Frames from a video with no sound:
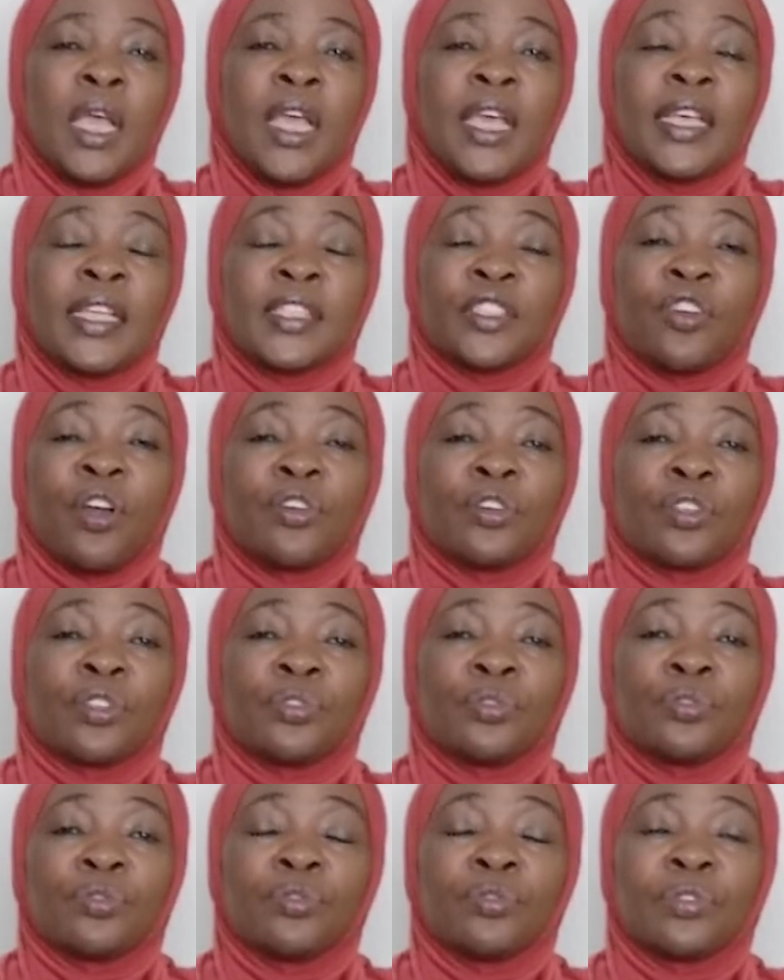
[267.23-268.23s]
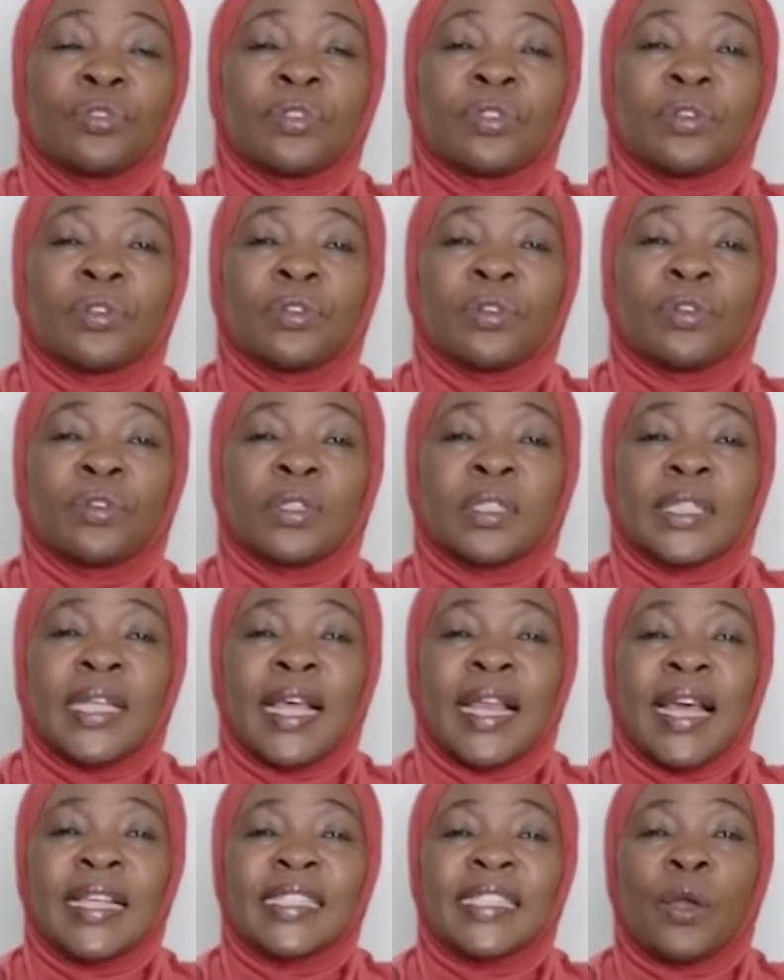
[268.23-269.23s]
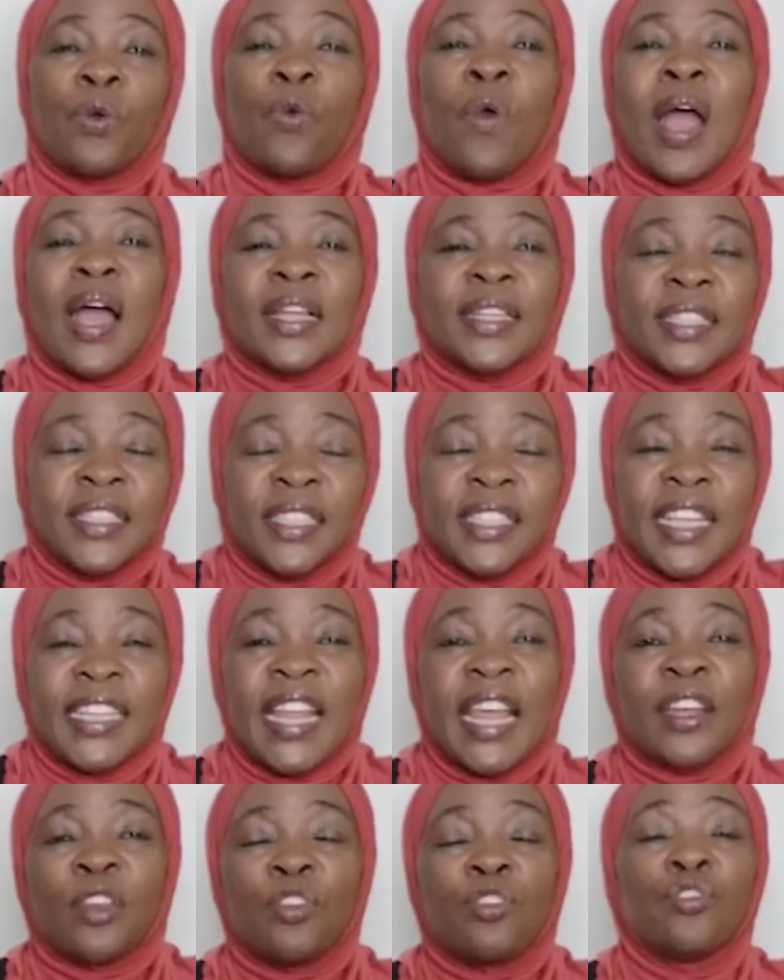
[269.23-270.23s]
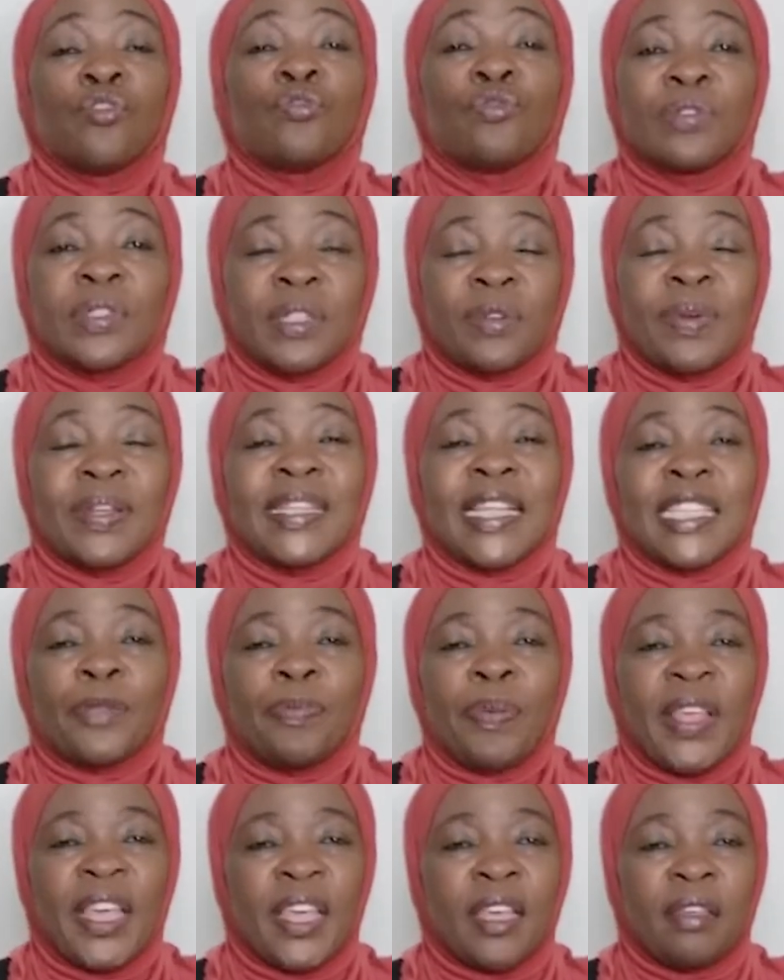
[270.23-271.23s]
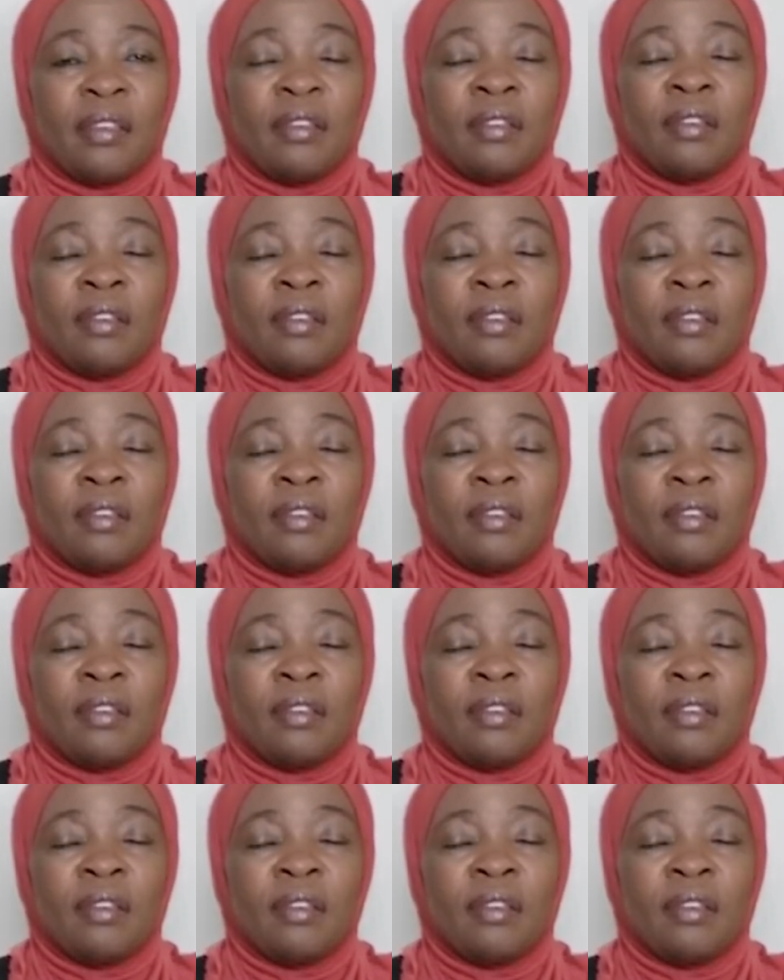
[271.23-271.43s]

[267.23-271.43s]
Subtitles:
he's going to tell us the words they tend to use when they speak.